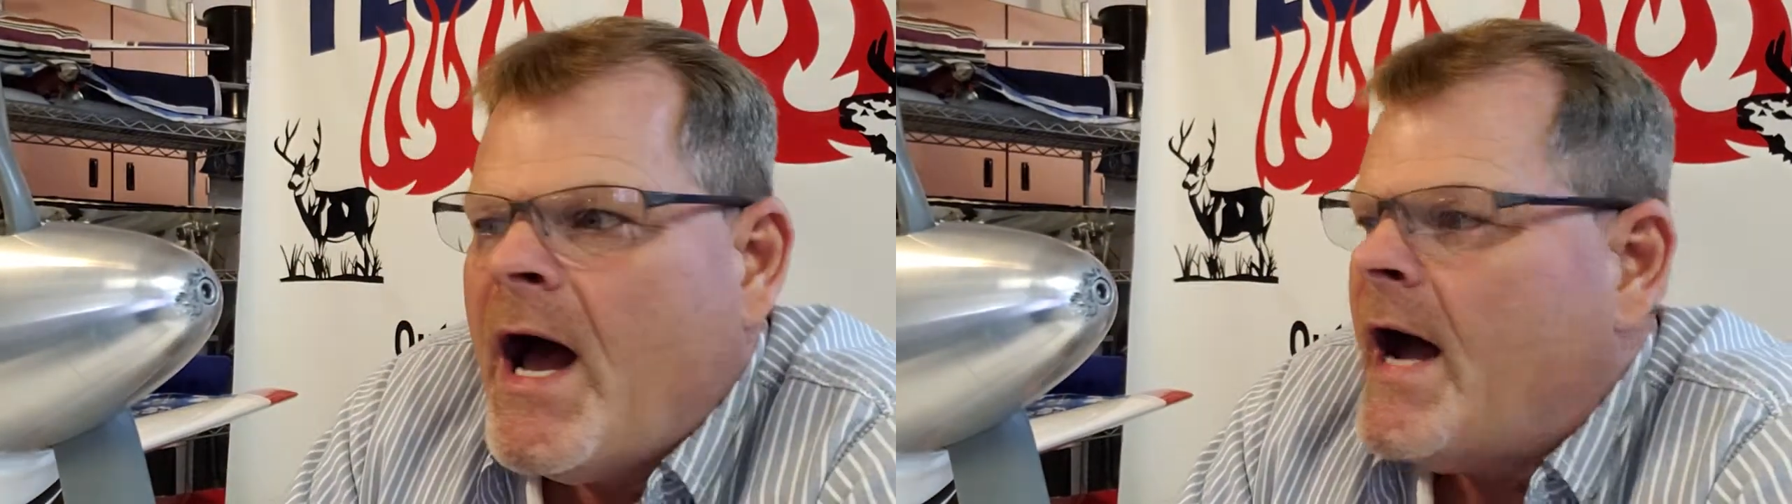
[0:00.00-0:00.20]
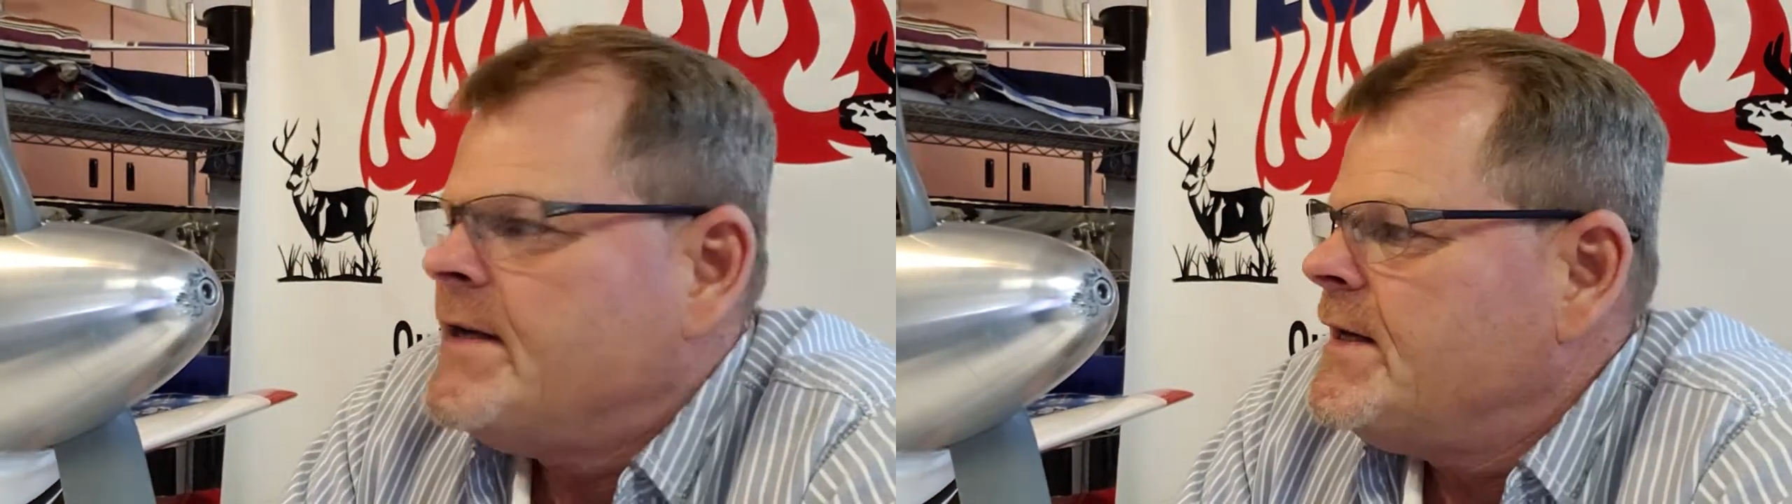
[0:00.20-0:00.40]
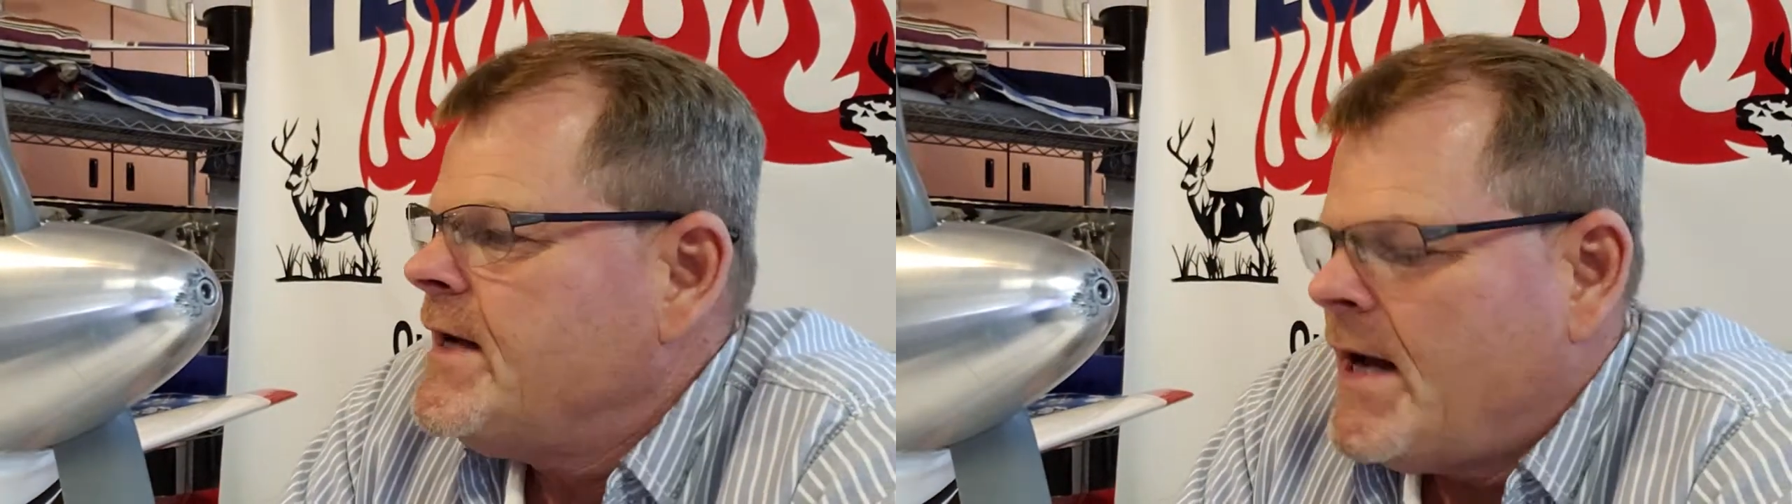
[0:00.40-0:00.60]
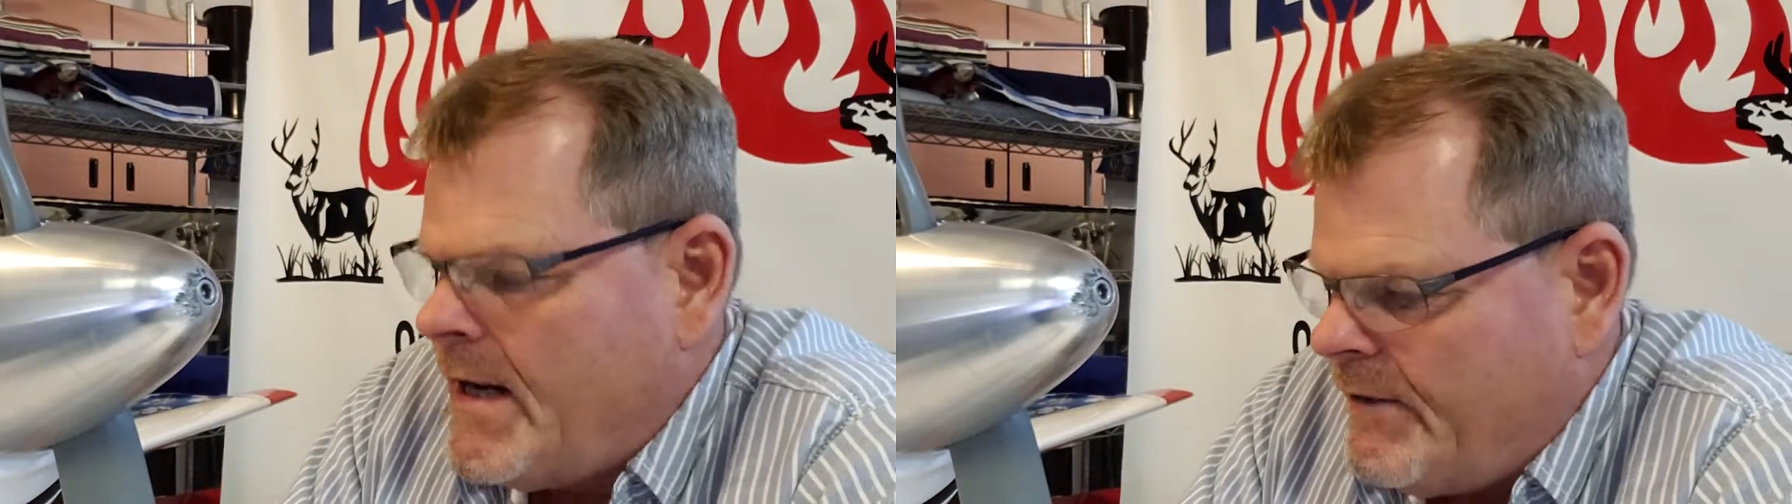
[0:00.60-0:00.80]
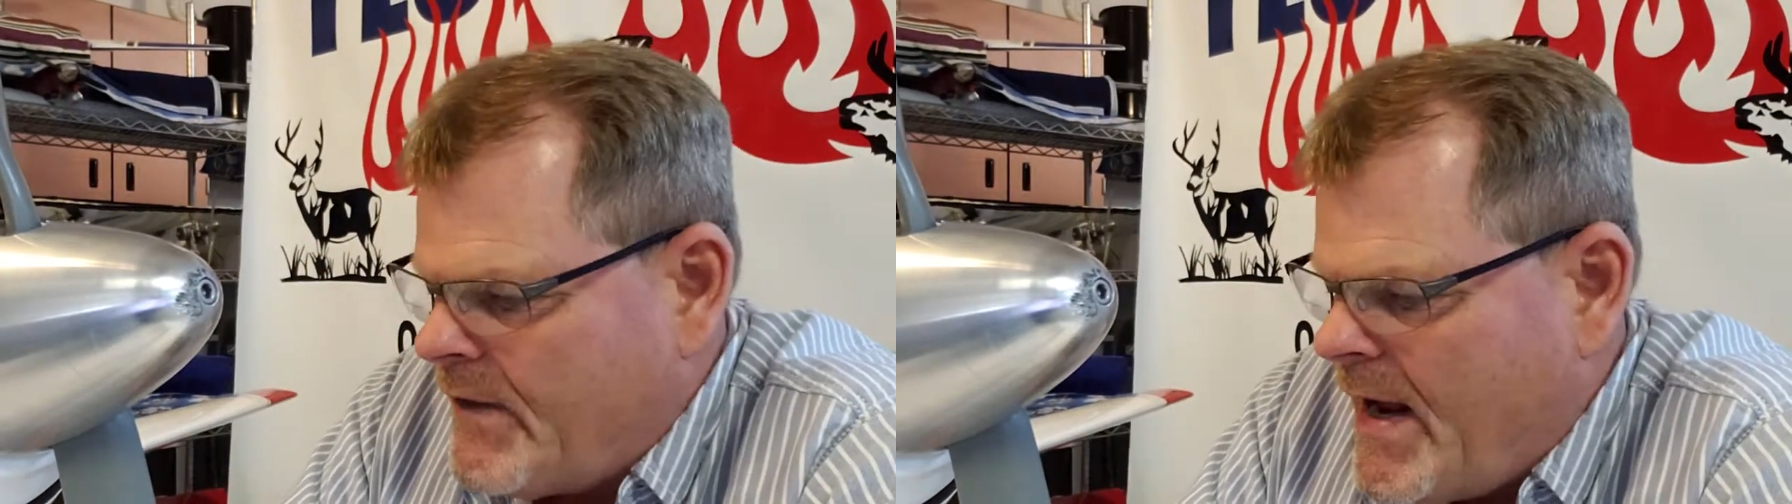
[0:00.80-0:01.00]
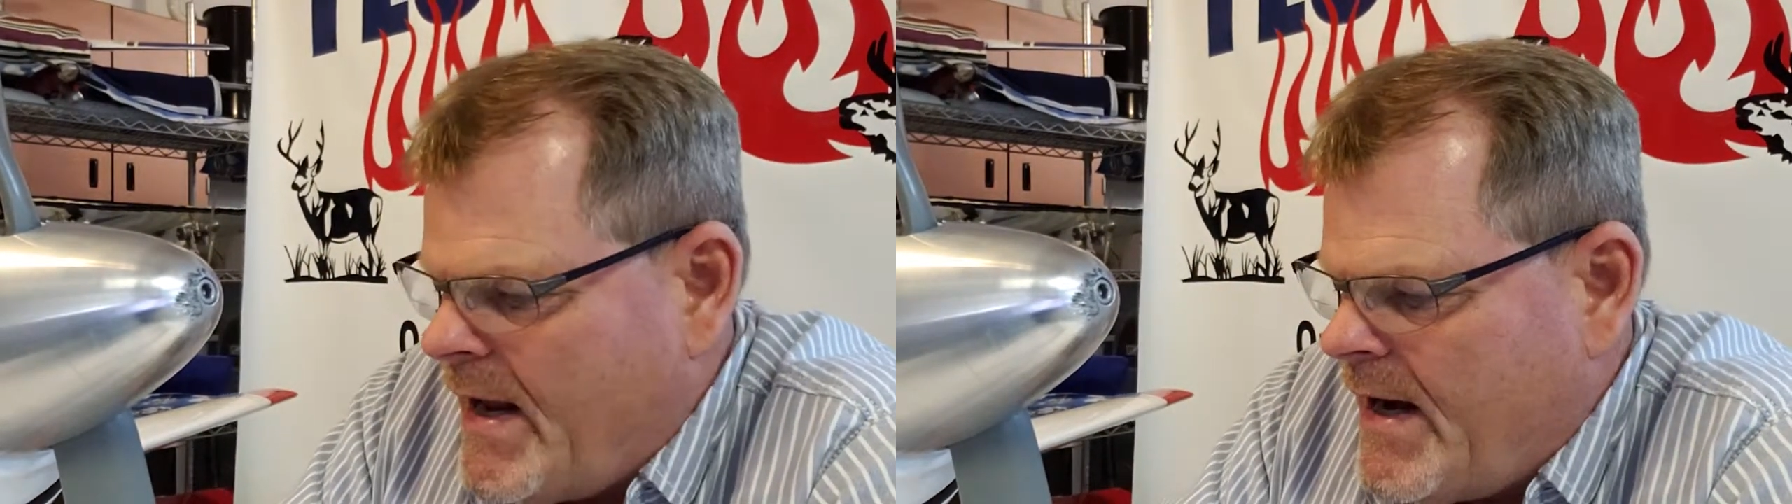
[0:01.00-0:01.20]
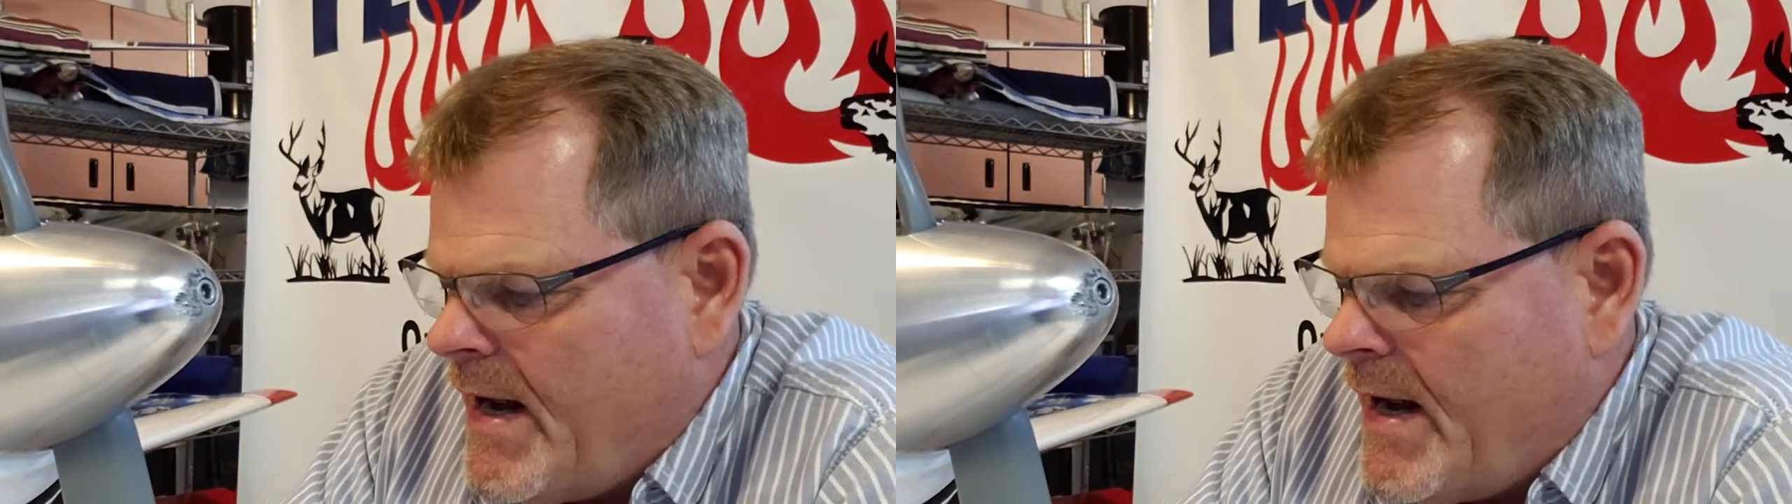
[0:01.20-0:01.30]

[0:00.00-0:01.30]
I did not have to add